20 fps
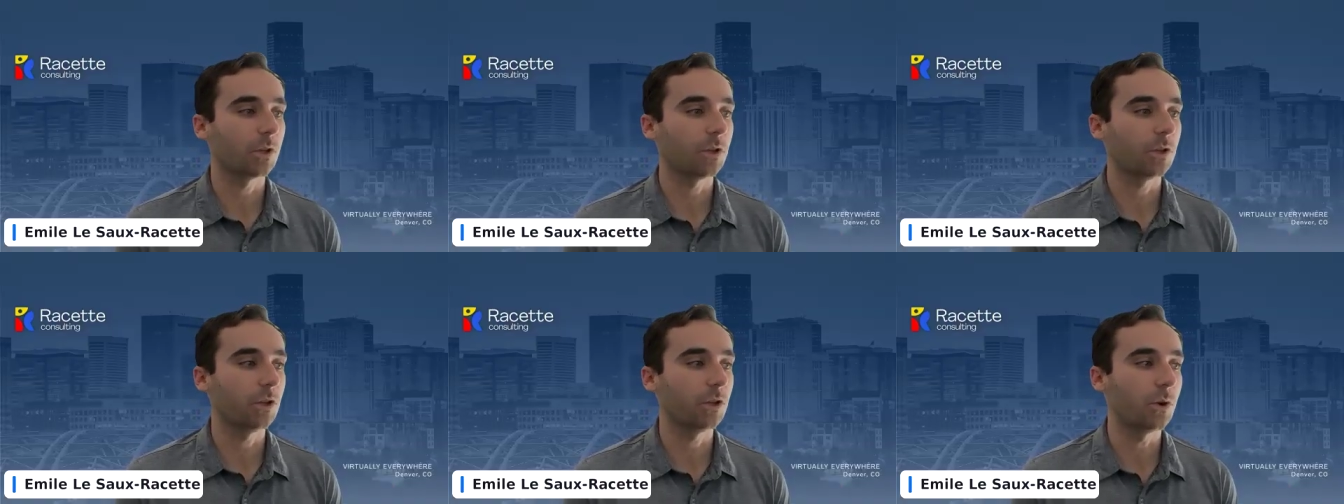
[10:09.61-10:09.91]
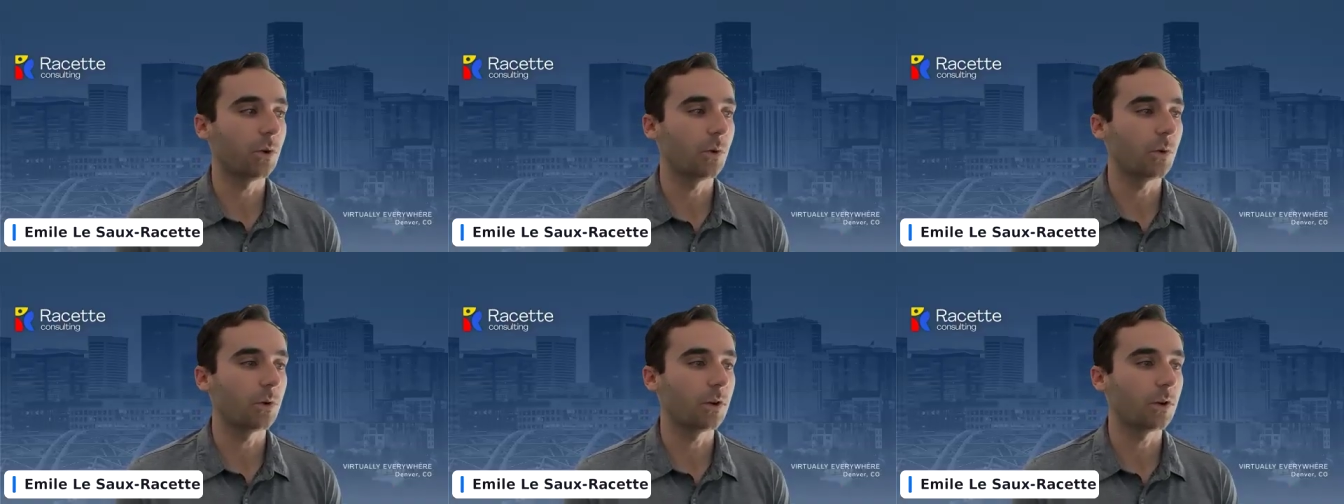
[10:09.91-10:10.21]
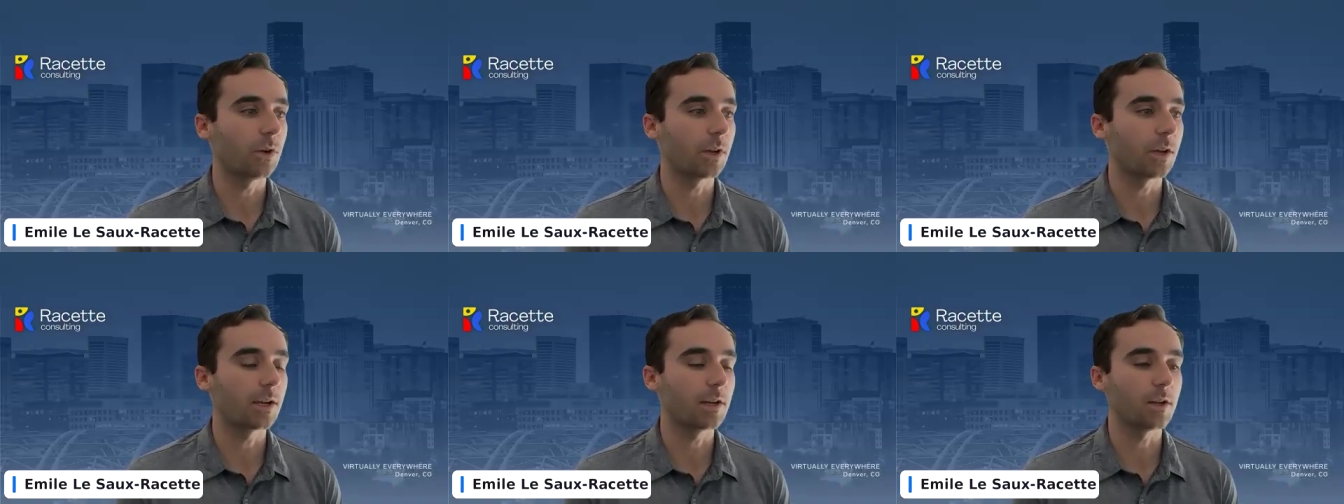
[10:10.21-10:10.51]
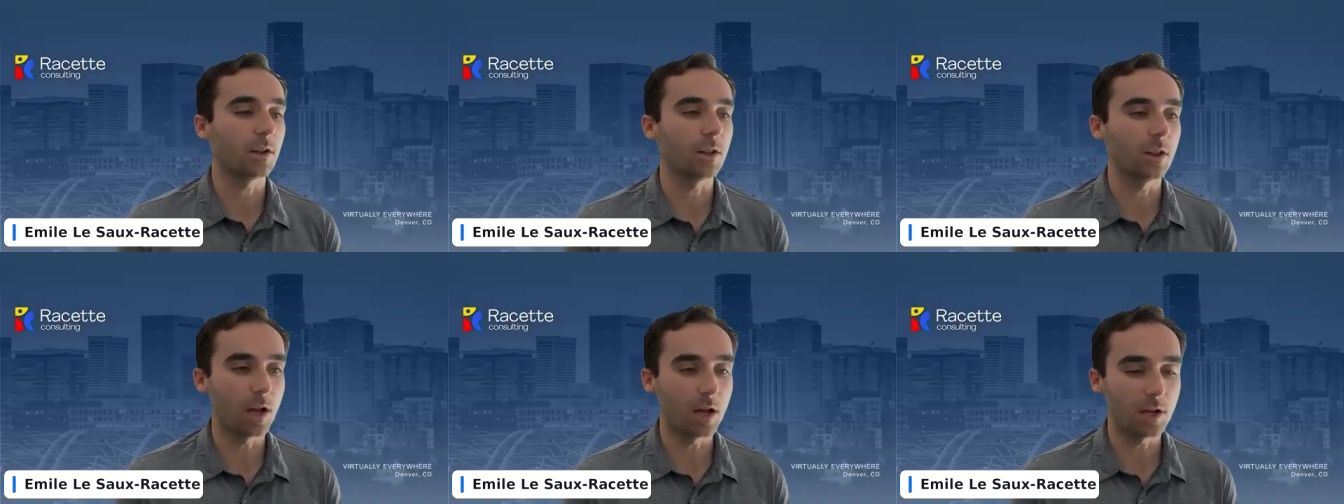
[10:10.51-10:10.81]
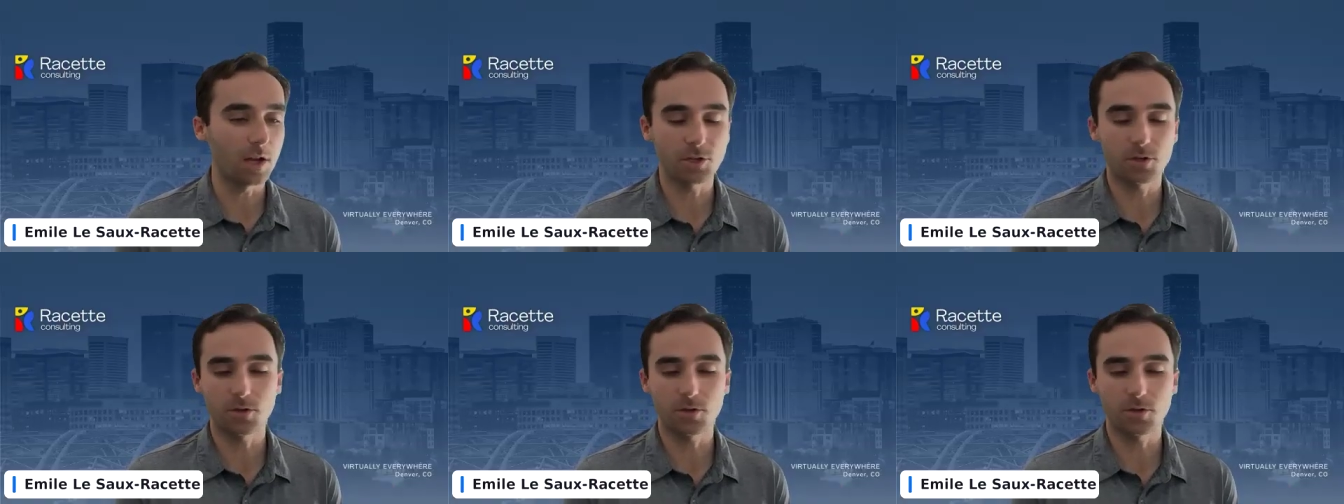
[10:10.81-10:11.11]
of
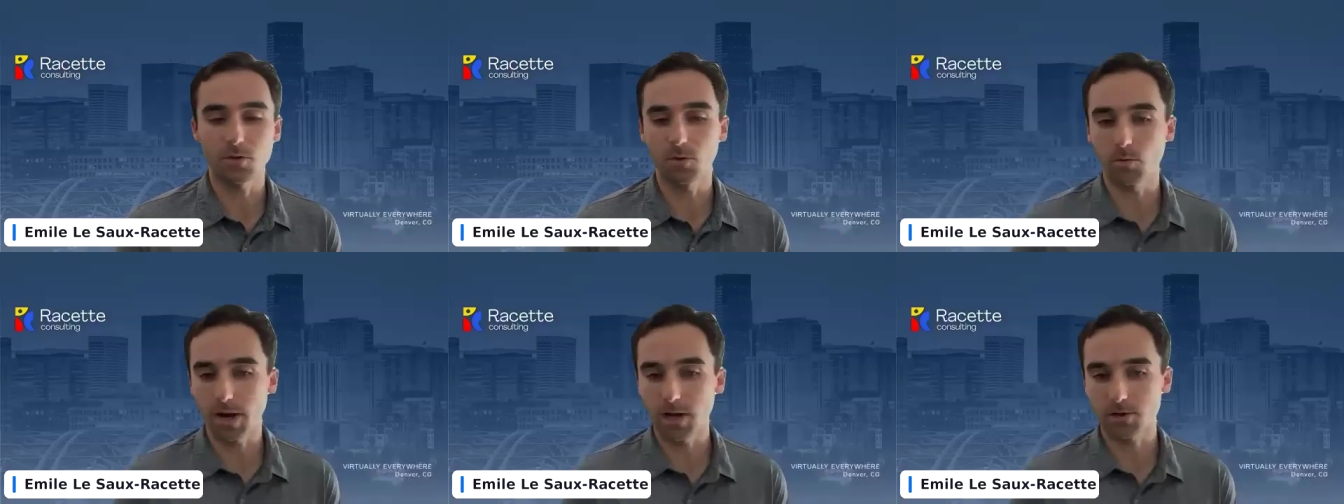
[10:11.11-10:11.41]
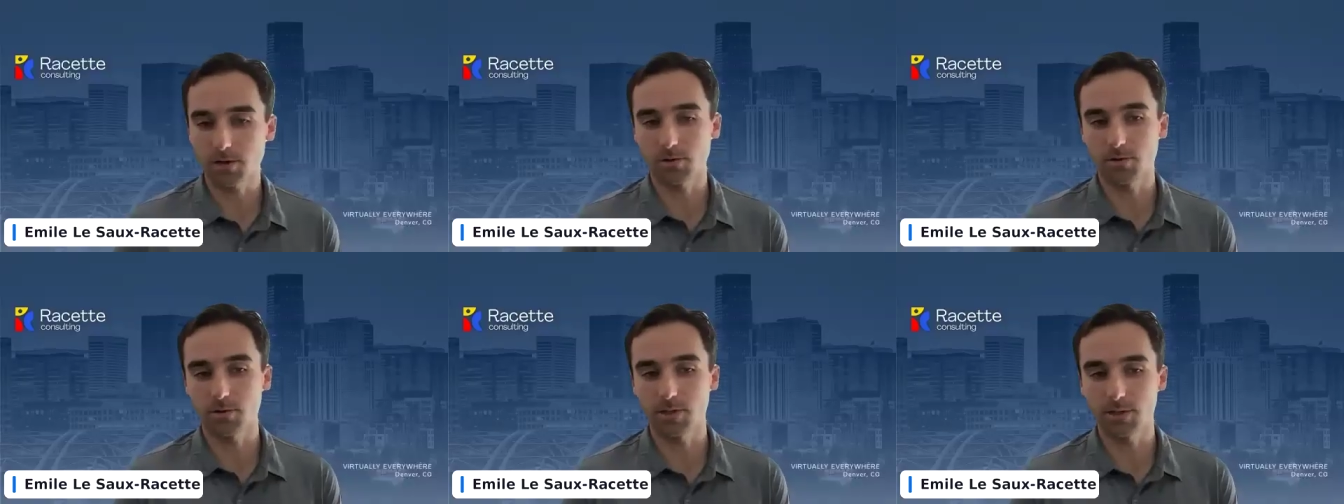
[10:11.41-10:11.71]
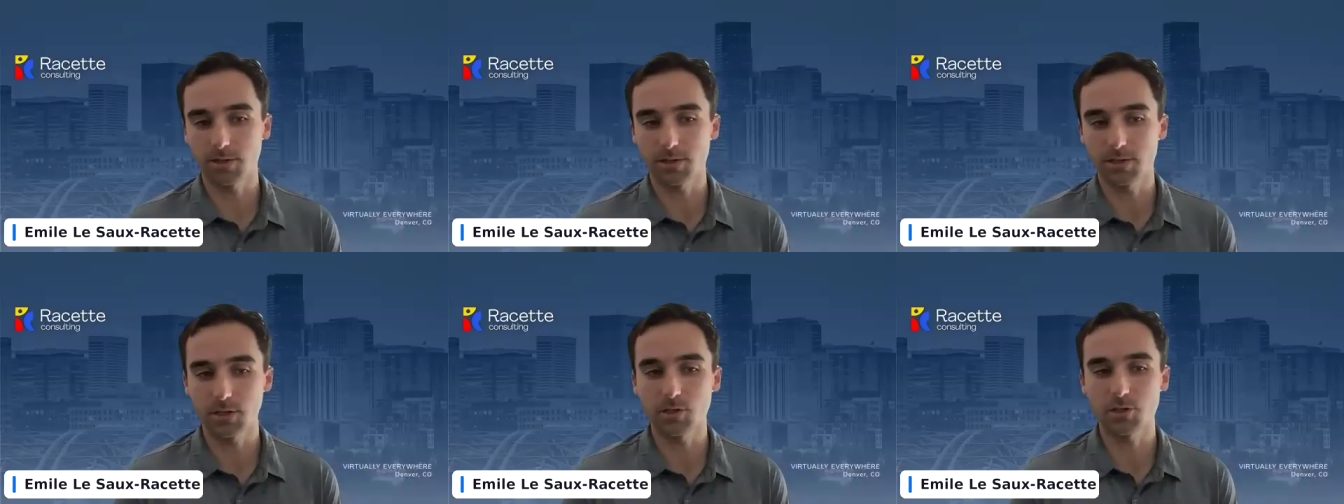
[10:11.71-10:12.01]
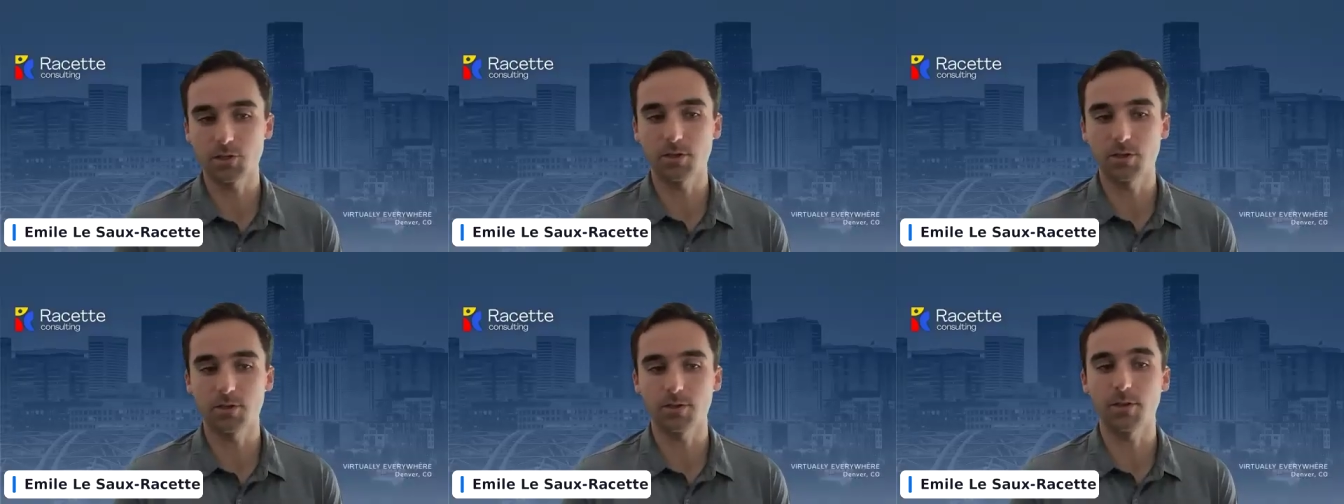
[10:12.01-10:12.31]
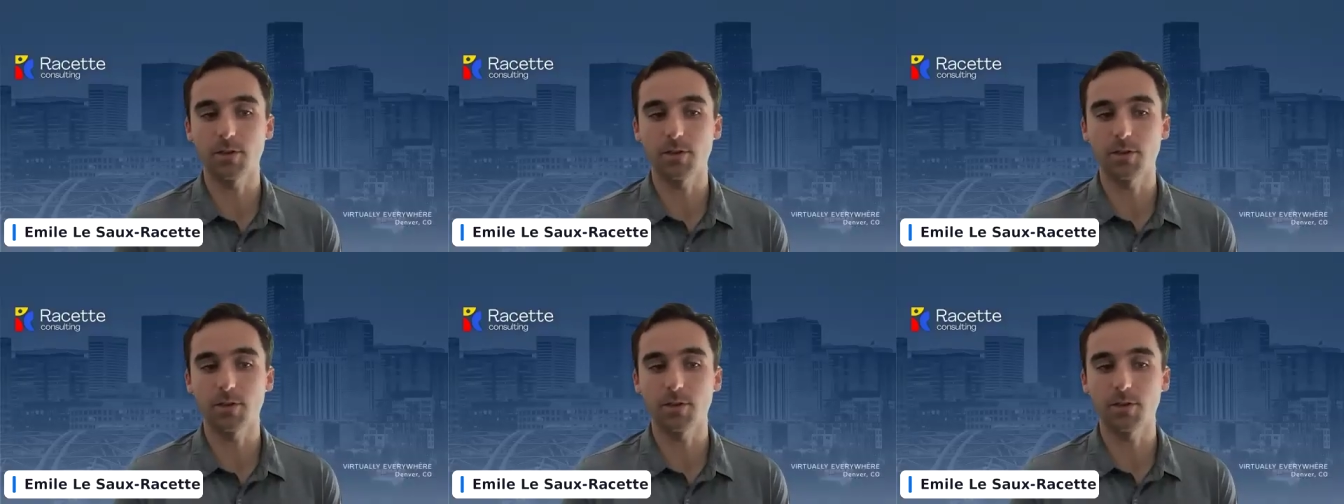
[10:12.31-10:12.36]
logical, rational decision